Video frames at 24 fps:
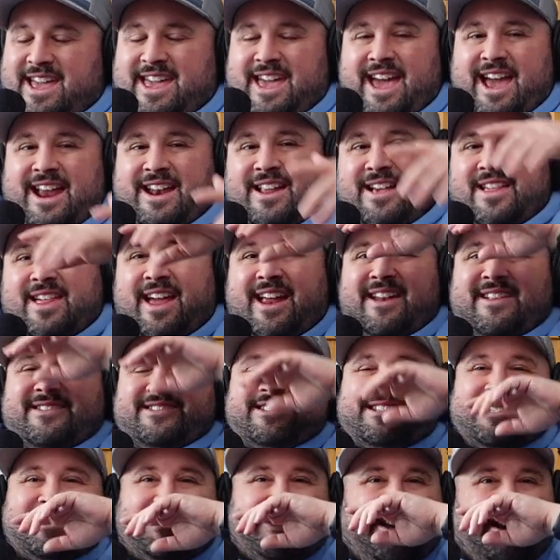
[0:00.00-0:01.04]
And
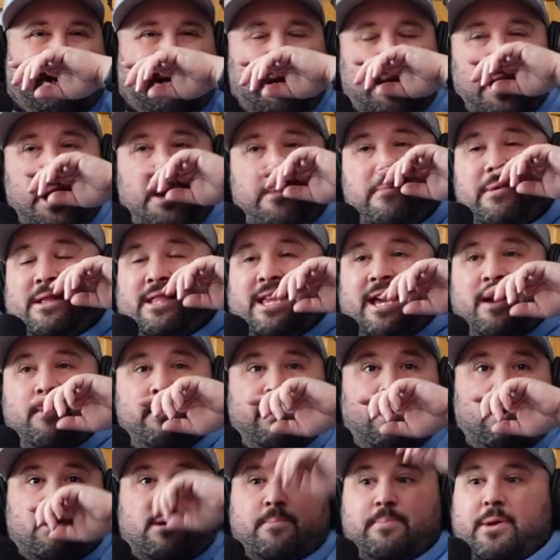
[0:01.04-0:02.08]
it's just like, but then
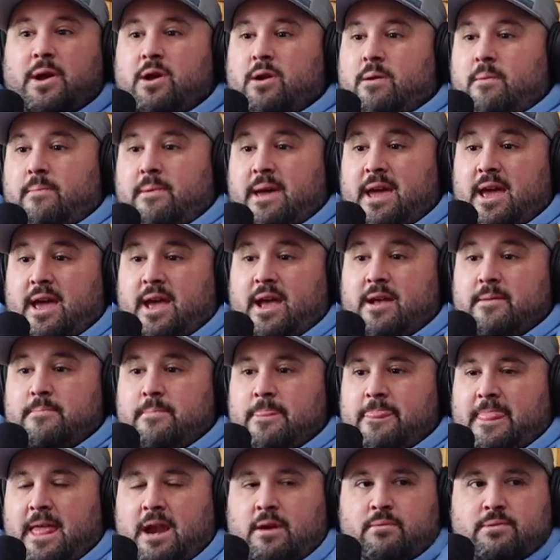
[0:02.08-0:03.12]
we go to Byron Bay,
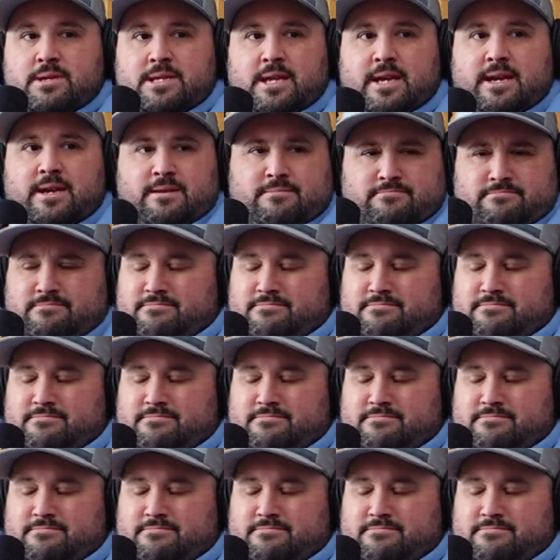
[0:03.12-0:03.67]
and there was like,